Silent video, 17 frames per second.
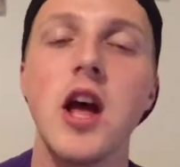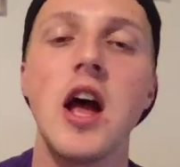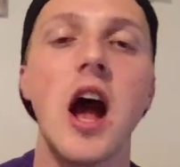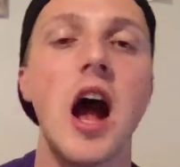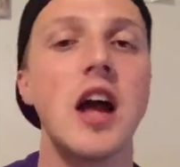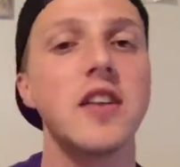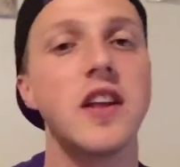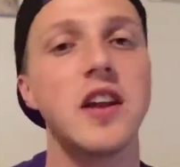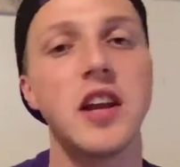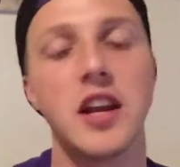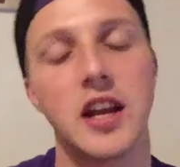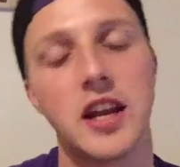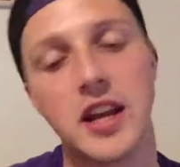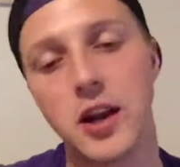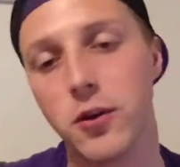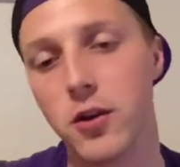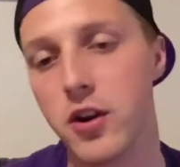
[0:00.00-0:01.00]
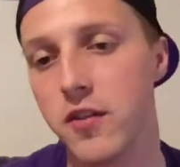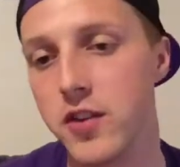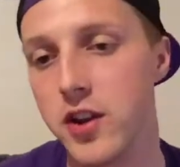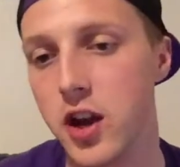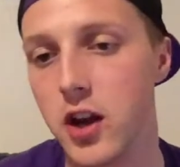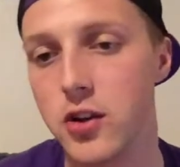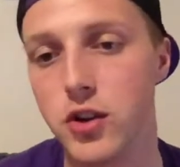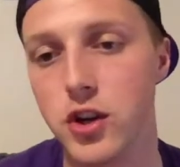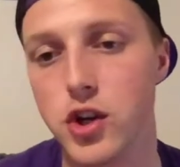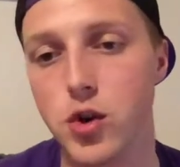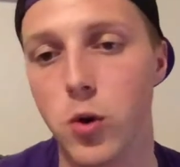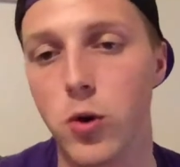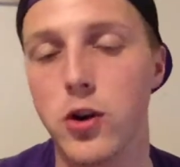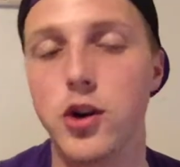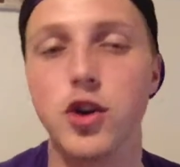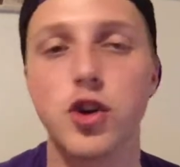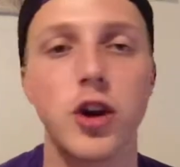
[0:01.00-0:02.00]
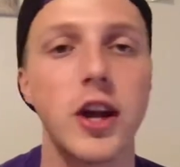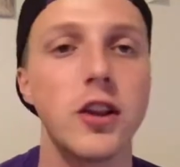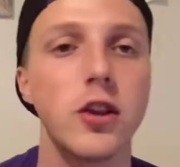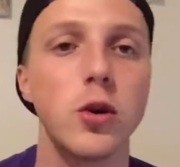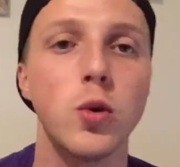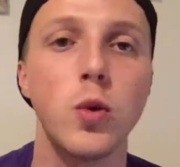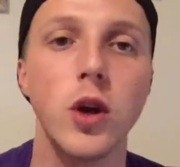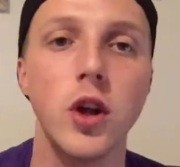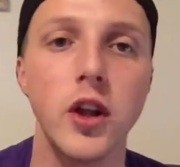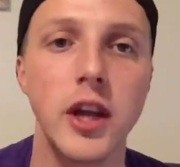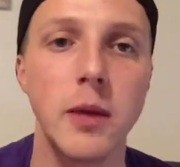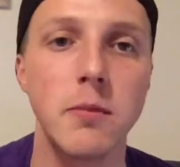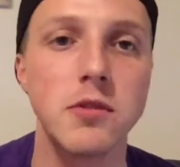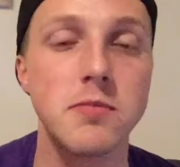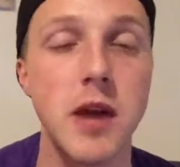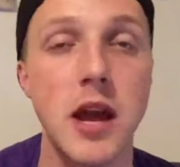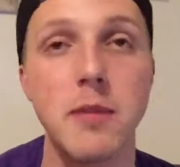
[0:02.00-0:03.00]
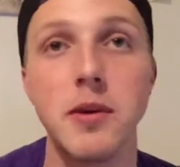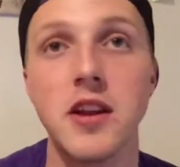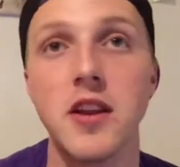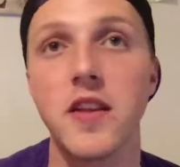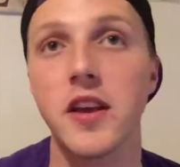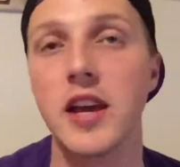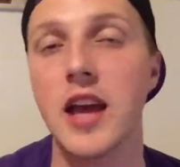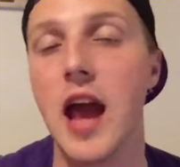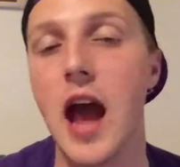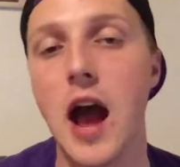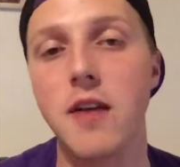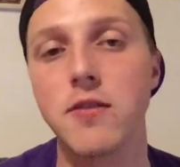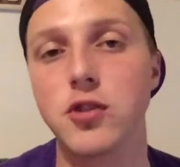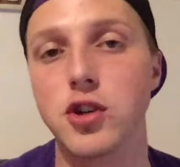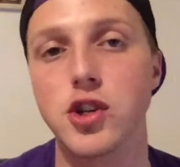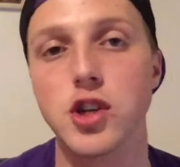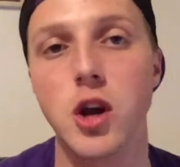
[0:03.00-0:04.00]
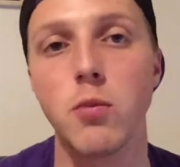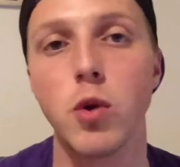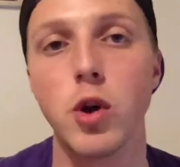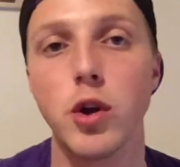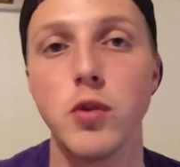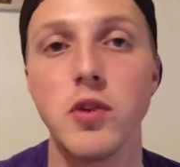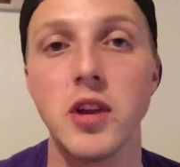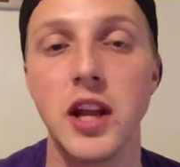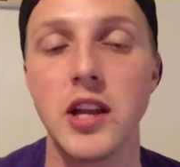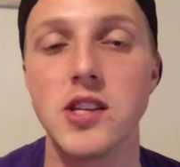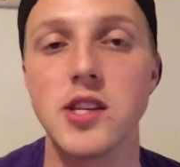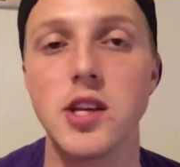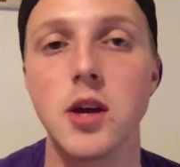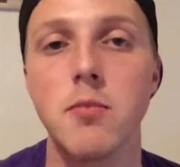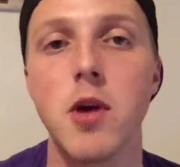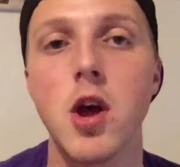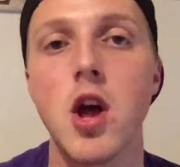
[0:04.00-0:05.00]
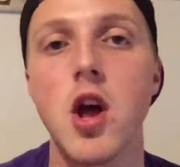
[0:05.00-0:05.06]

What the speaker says: I think they need to get rid of DeAndre Jordan, trade Lou Williams maybe to the Cavs or someone who needs him